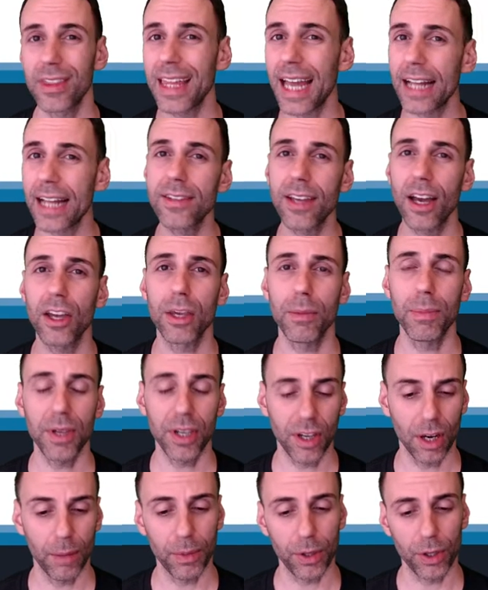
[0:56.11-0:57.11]
That's how you
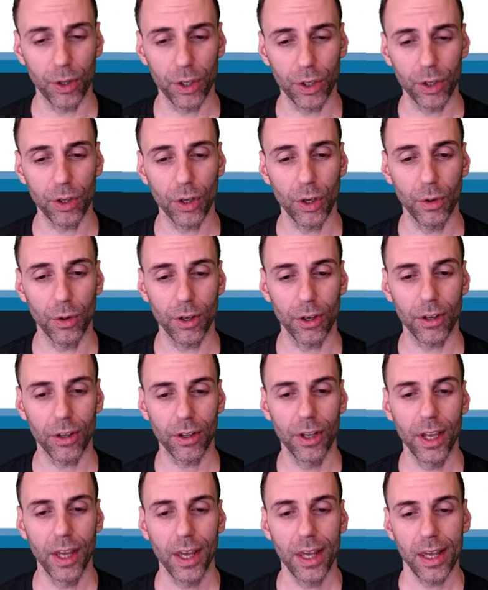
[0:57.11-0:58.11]
become a good coder
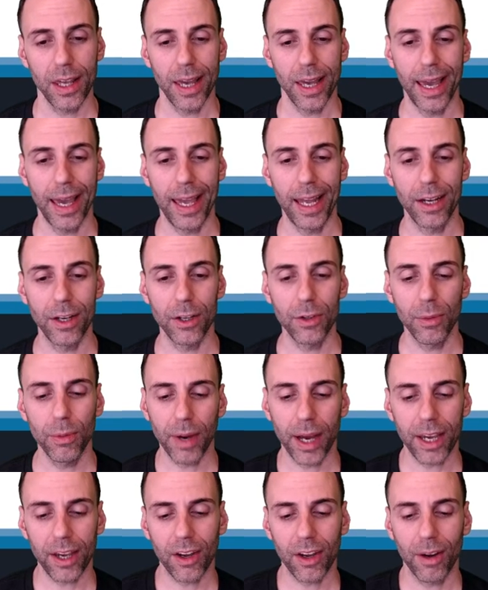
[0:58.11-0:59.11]
and you
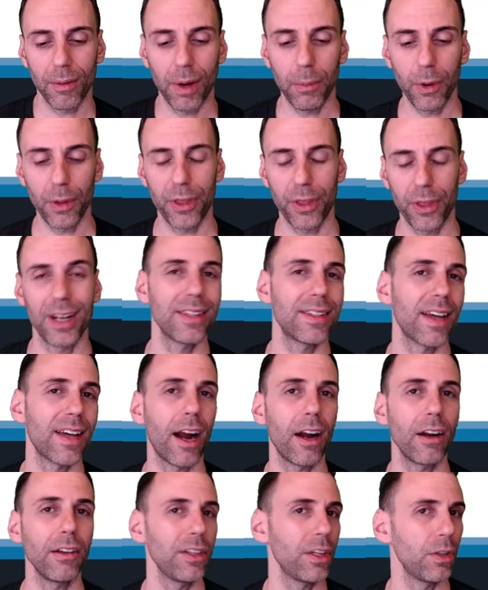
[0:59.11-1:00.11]
might come up with an
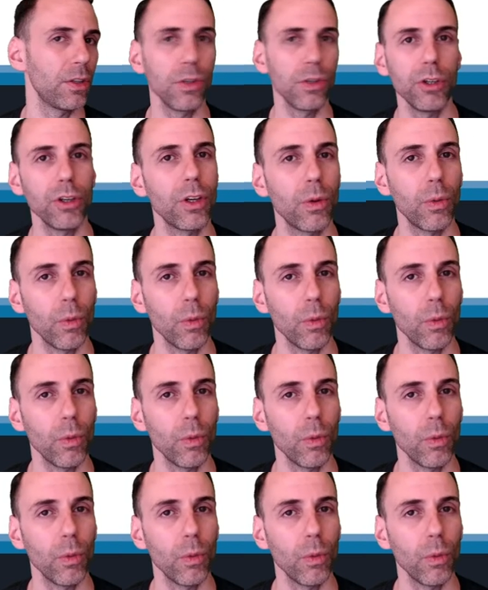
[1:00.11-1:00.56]
entirely unique